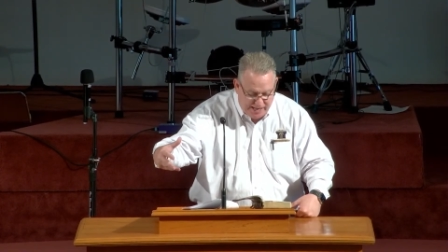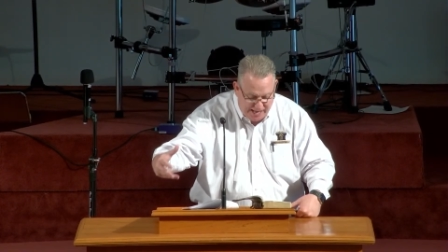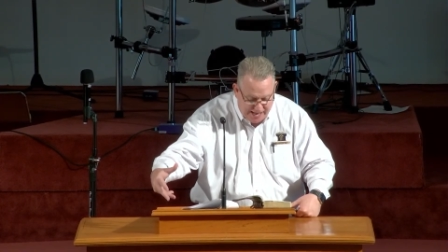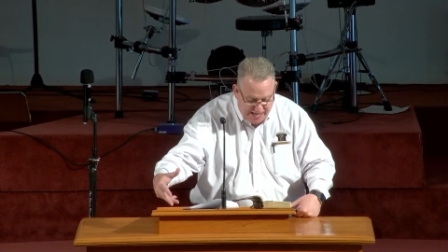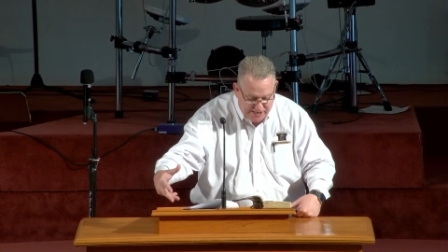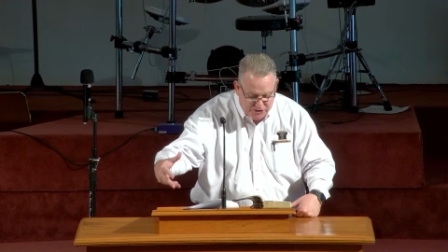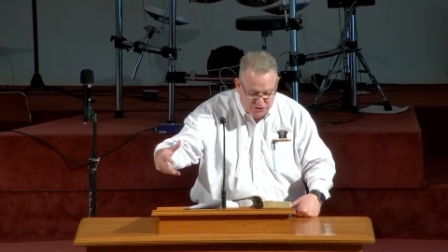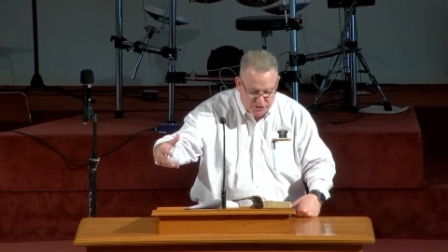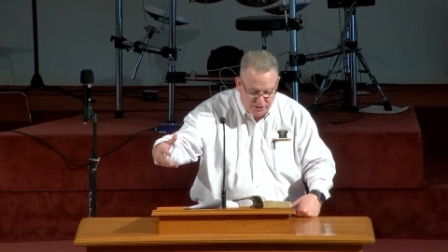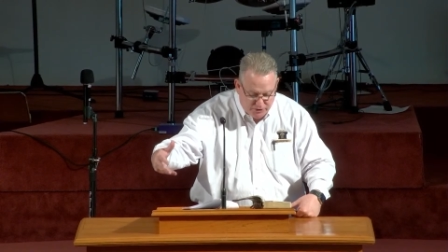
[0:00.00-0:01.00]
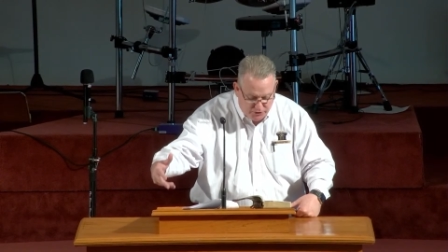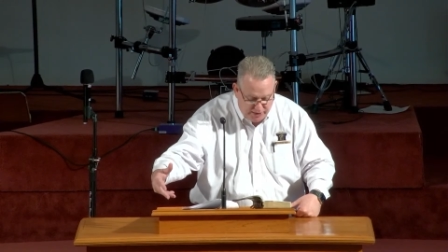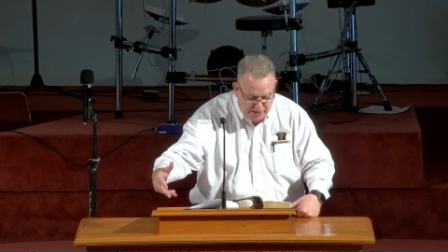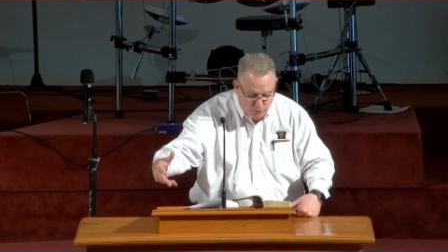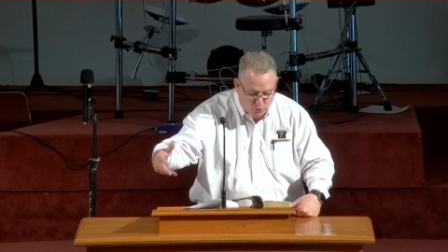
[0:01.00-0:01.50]
as
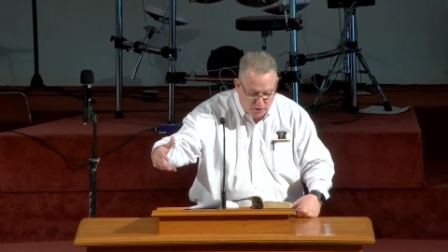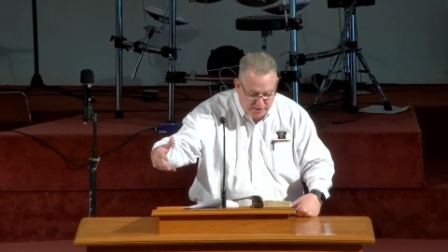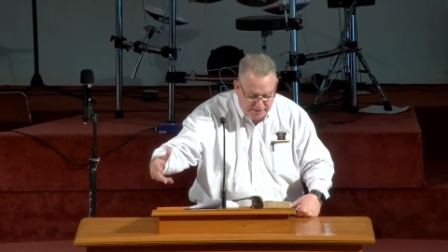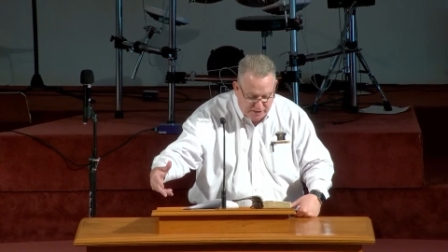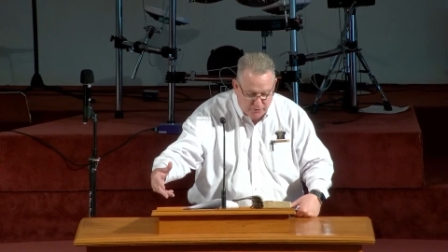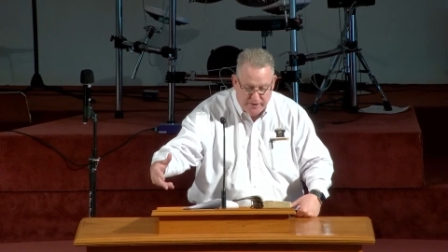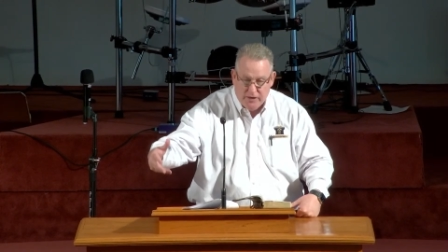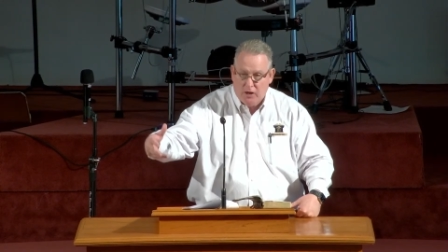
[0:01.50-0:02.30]
they were carried